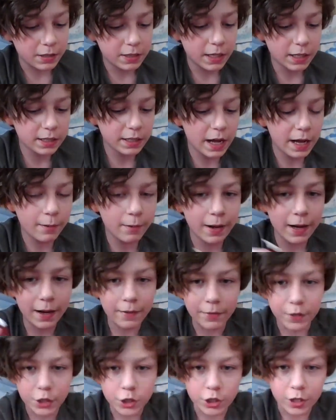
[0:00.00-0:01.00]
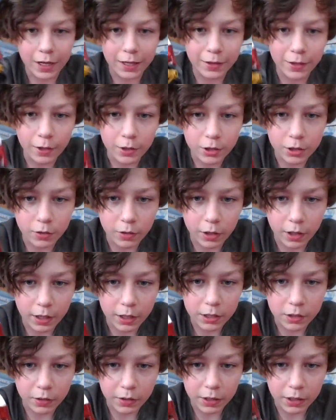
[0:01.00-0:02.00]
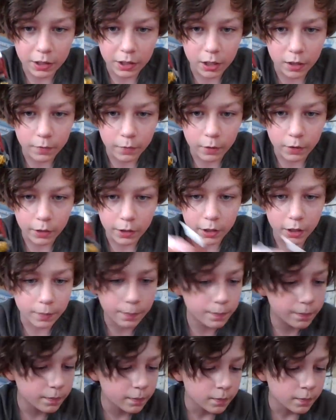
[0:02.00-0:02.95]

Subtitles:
That's kind of why I have the chain there, so I can cover it up.